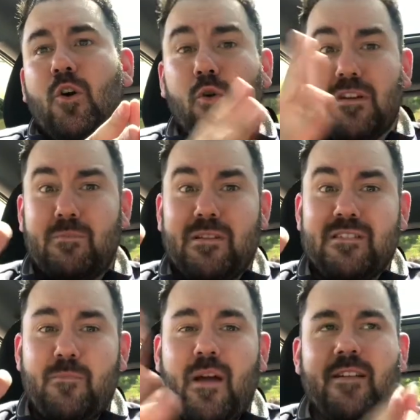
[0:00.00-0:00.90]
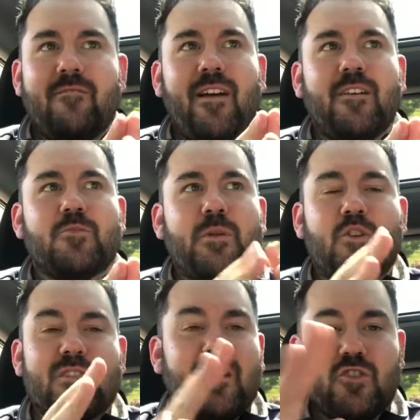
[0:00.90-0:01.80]
All expenses paid in Vegas,
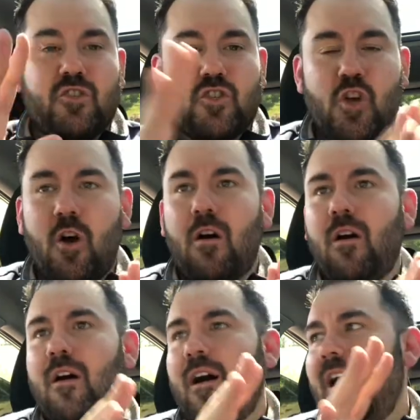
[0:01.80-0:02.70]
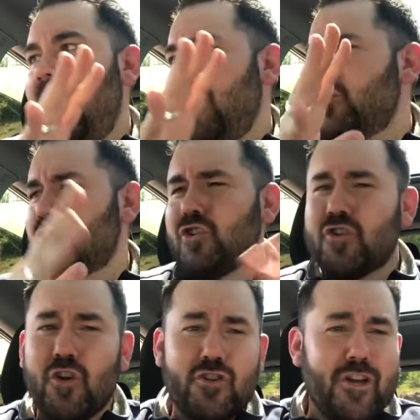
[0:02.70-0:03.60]
because that's just got
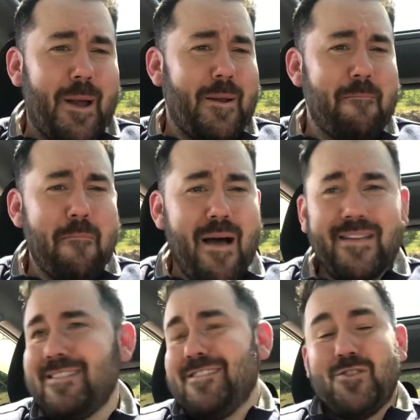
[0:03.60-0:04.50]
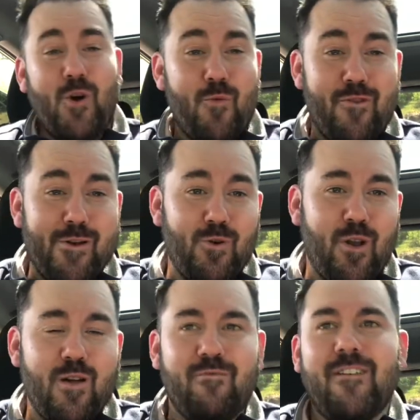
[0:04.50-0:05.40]
such an amazing time written
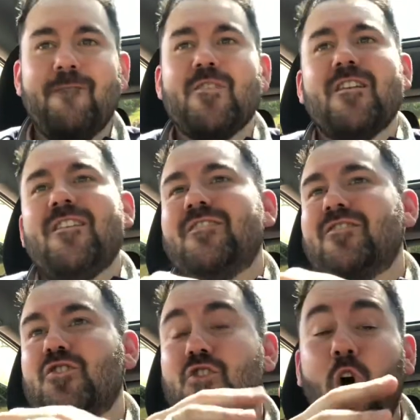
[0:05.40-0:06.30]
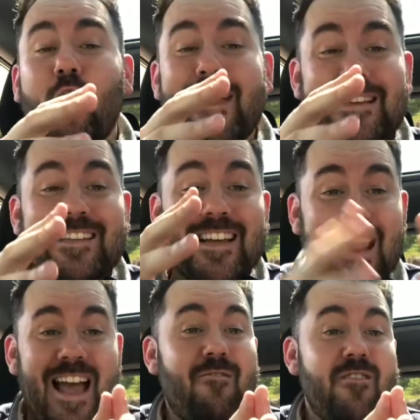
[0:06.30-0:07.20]
all over it. The guy is
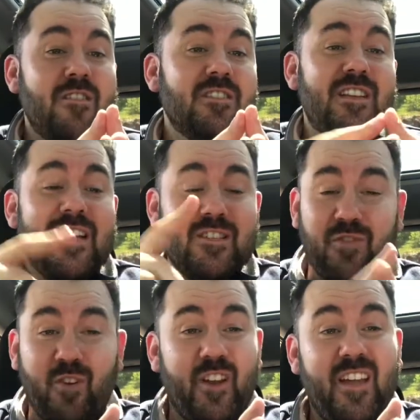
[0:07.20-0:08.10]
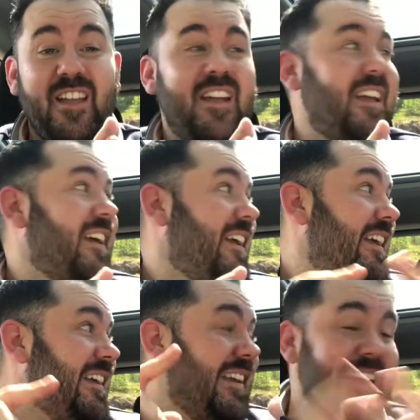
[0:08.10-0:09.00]
hilarious. He's funny.
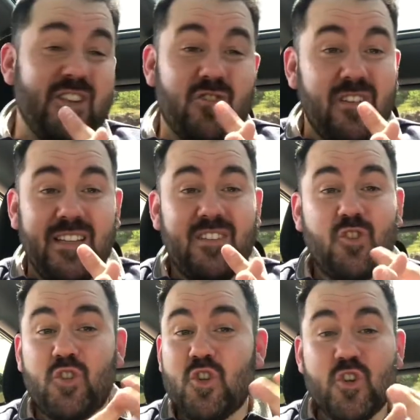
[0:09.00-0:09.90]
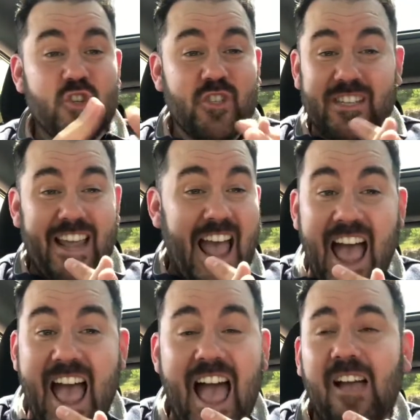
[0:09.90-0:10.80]
He literally doesn't
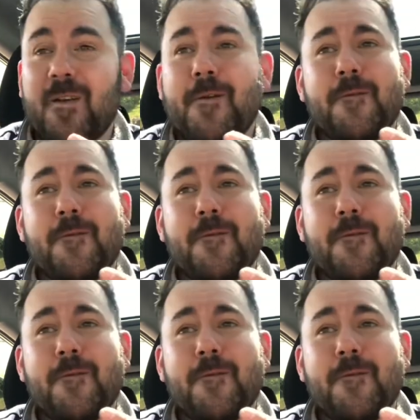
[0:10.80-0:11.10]
care.